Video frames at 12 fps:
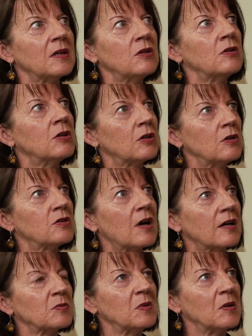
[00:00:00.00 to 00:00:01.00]
I mean, you
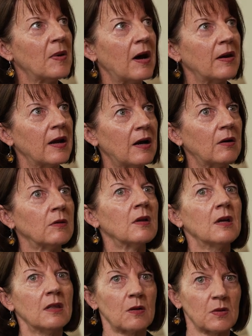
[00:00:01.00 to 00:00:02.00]
talked to me about how
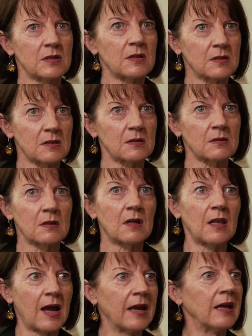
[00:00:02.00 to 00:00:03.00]
there was this
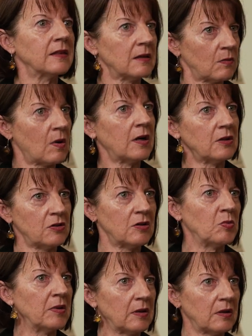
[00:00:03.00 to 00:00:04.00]
client that wanted you to
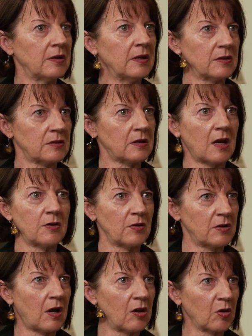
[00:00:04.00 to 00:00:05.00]
build this
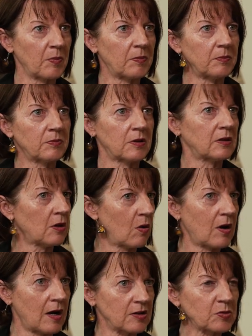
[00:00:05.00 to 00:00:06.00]
$100
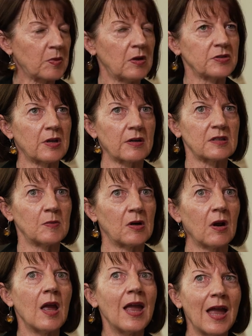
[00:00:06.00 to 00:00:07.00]
low-cost pulse
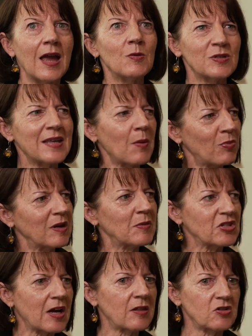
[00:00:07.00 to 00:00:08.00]
oximeter. Was that pretty
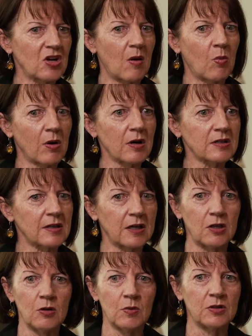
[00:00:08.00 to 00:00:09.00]
much how the job worked?
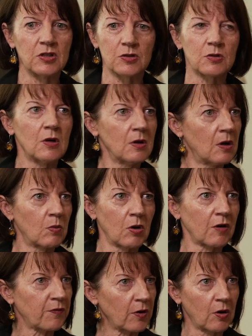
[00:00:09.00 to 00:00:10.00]
Like you would just
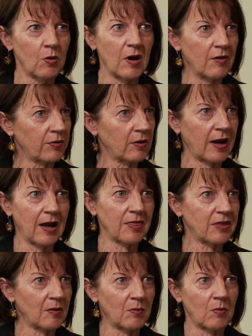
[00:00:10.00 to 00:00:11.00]
work for whoever
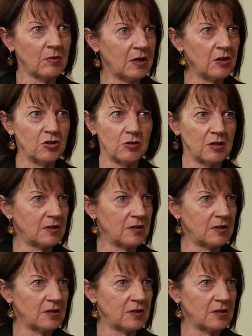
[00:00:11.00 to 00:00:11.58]
Anthem needed you to